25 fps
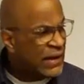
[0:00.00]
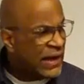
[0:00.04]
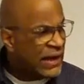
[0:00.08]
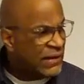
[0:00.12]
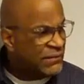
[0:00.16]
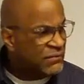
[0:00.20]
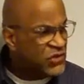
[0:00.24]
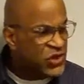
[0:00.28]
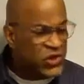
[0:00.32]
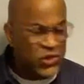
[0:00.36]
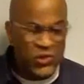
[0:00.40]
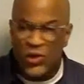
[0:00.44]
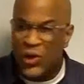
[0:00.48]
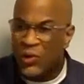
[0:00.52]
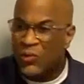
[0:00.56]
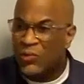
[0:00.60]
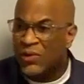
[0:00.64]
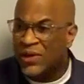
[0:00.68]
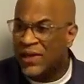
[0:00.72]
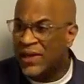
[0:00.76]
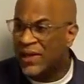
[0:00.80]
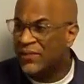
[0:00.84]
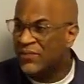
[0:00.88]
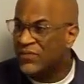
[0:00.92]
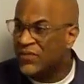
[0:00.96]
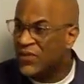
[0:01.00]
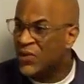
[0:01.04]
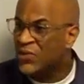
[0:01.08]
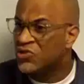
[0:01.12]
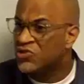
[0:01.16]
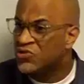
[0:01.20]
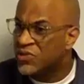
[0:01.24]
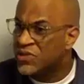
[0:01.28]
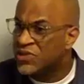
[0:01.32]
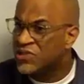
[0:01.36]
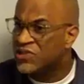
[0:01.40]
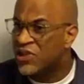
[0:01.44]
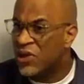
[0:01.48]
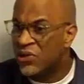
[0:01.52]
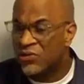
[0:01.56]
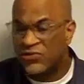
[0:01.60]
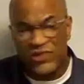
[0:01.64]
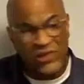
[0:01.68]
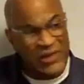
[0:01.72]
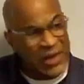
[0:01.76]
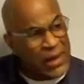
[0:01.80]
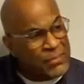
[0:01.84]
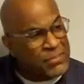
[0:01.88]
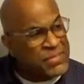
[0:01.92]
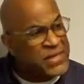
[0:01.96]
you don't get those results.
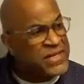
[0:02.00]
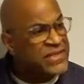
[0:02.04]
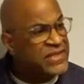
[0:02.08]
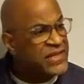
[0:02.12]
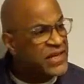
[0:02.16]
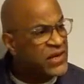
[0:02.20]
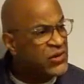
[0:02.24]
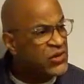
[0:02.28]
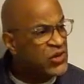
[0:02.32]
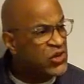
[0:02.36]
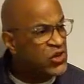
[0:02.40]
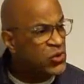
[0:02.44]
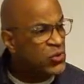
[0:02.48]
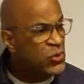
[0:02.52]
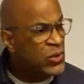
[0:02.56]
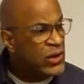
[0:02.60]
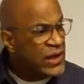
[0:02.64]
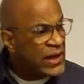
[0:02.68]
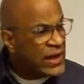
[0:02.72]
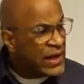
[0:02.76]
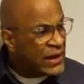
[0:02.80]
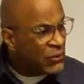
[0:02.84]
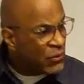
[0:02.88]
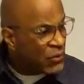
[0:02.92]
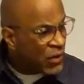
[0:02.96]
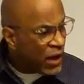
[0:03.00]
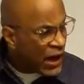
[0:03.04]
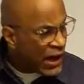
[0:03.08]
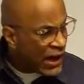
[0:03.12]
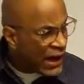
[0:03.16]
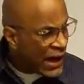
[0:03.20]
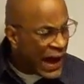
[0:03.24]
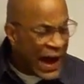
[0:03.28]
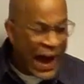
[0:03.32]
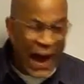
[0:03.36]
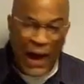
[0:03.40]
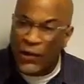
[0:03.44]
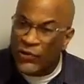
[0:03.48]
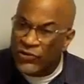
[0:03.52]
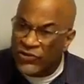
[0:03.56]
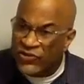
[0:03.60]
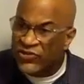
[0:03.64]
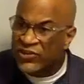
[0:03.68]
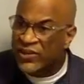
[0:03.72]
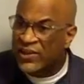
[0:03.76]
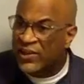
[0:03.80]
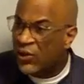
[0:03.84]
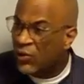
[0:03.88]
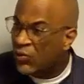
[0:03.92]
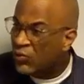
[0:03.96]
Let me tell you how
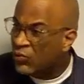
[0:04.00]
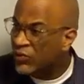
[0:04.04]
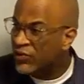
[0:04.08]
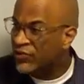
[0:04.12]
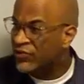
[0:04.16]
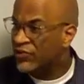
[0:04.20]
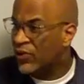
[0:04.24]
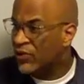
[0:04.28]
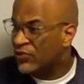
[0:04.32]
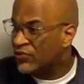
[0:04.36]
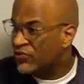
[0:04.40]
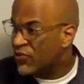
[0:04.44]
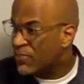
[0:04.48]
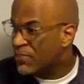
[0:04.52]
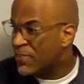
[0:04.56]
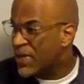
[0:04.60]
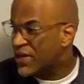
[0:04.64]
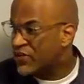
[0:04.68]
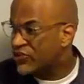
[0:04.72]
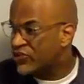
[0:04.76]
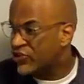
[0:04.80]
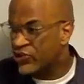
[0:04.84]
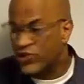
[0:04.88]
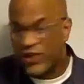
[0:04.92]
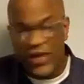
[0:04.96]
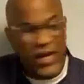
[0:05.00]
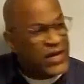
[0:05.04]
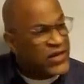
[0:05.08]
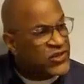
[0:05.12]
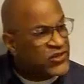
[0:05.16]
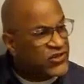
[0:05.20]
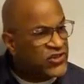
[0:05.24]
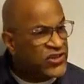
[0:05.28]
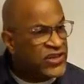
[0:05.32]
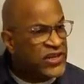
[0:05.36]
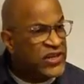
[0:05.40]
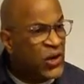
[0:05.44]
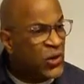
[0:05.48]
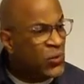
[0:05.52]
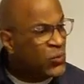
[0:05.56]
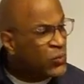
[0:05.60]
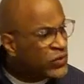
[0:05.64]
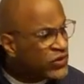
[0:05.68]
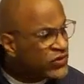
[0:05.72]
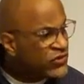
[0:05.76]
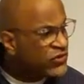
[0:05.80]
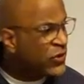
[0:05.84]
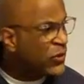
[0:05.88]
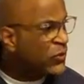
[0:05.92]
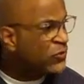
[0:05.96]
SEO results are measured. SEO
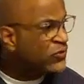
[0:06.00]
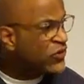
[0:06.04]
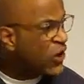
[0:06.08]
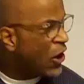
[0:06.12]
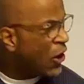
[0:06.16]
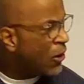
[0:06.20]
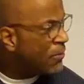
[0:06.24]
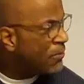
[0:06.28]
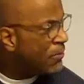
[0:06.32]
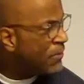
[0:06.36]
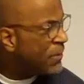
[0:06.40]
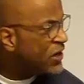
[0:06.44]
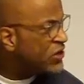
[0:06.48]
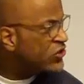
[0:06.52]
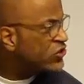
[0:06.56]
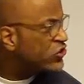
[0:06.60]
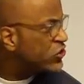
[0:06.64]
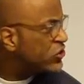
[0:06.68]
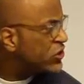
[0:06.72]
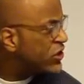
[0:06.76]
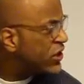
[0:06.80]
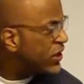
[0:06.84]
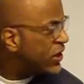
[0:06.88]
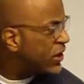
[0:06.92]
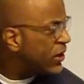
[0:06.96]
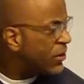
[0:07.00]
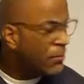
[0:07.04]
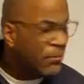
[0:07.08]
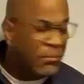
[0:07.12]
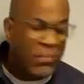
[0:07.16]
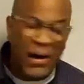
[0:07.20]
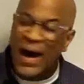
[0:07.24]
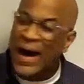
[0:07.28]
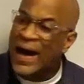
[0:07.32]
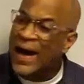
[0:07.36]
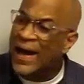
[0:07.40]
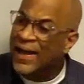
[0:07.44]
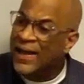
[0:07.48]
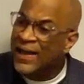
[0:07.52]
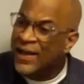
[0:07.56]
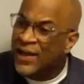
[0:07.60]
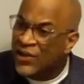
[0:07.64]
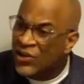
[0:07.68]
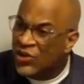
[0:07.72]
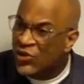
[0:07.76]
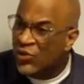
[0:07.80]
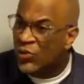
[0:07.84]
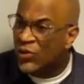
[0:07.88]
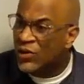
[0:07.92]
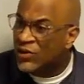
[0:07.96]
results are measured by
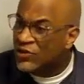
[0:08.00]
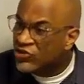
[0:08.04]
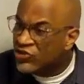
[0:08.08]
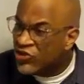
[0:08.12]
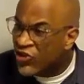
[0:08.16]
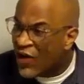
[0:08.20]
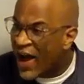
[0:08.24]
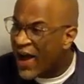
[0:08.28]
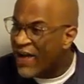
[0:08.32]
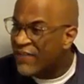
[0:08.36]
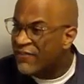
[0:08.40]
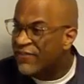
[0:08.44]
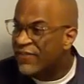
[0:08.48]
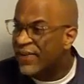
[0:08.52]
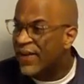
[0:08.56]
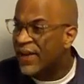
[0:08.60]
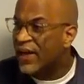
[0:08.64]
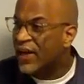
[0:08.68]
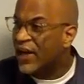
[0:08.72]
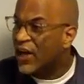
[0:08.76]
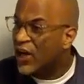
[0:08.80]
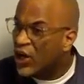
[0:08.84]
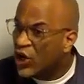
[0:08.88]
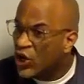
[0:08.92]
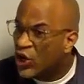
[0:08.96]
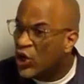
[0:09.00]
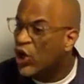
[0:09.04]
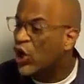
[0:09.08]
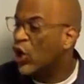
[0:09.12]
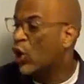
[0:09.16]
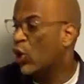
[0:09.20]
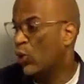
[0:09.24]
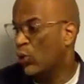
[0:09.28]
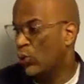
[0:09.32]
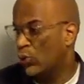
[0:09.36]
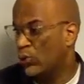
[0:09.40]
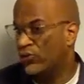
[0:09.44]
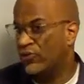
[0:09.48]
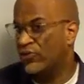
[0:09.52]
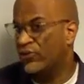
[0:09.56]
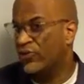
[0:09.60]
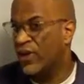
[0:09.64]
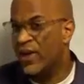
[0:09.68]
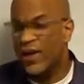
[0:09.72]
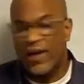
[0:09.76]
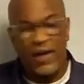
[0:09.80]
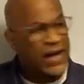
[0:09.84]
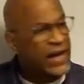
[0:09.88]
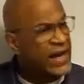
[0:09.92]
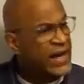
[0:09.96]
your traffic goals.
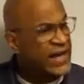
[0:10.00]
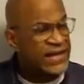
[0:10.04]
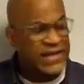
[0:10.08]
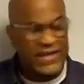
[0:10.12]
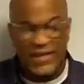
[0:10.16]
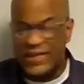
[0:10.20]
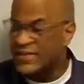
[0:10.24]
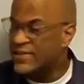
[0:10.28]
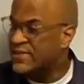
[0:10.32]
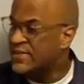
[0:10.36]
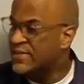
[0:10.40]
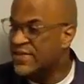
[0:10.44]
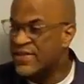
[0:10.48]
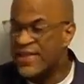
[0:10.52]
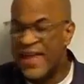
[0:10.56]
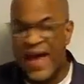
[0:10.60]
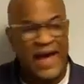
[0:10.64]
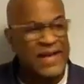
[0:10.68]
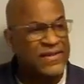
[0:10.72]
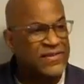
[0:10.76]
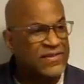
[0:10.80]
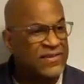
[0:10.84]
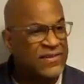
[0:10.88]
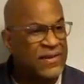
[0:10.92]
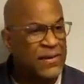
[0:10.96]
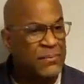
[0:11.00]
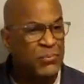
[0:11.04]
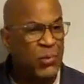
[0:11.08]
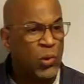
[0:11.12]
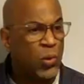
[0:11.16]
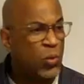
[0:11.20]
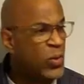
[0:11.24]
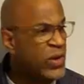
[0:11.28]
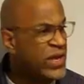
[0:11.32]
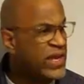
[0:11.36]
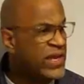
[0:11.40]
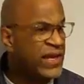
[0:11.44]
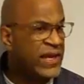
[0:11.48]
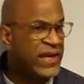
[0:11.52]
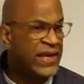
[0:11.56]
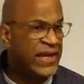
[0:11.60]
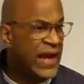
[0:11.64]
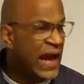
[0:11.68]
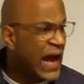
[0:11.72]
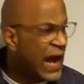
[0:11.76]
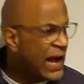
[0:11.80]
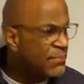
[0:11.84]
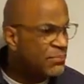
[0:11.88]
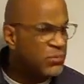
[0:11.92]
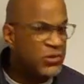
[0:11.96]
It is that simple. We could get
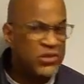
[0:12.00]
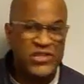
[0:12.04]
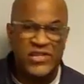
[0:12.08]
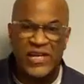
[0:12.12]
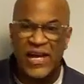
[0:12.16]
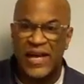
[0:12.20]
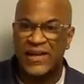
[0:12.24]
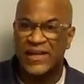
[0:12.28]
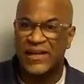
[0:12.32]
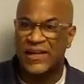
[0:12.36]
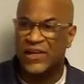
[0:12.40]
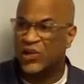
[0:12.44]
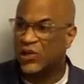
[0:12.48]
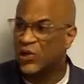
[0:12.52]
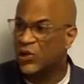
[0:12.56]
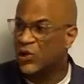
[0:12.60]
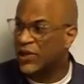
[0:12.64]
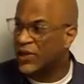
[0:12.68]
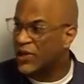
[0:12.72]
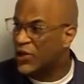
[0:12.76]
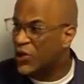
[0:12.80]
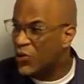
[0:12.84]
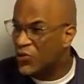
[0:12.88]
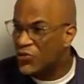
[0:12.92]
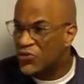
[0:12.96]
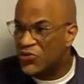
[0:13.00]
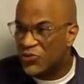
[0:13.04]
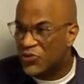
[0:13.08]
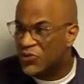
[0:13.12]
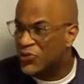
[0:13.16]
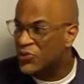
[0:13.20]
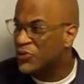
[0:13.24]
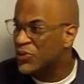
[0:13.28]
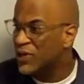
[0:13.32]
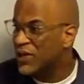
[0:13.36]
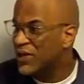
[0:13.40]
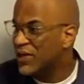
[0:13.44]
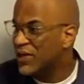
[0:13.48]
hyper technical and go through,